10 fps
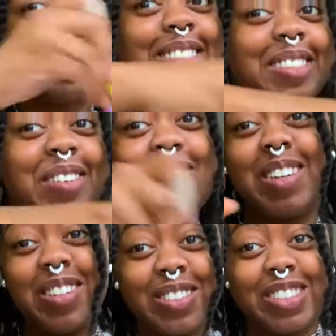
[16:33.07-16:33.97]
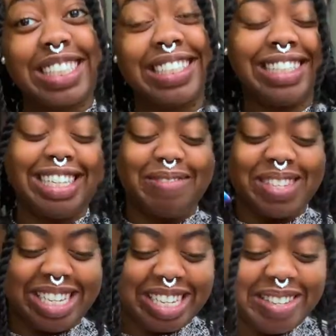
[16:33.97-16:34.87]
That's the motion that
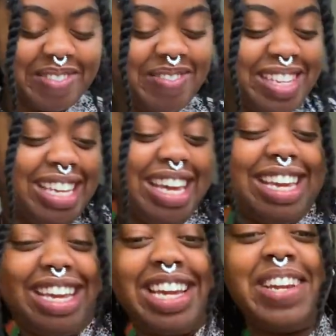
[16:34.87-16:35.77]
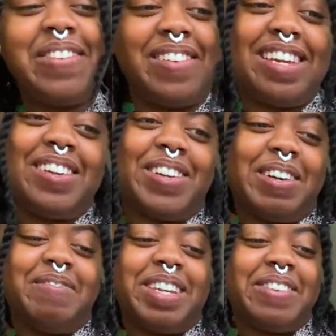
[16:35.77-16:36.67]
be getting me. Anyway, y'all,
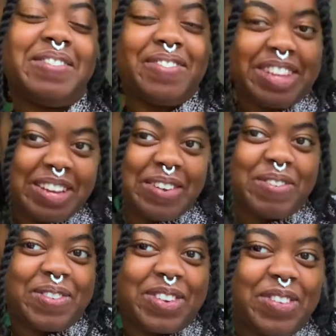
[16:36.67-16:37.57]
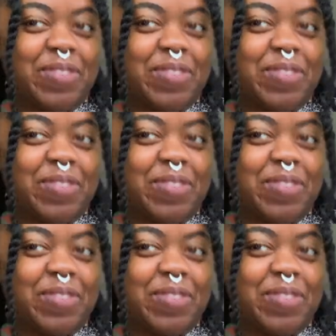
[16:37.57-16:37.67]
I made a flower.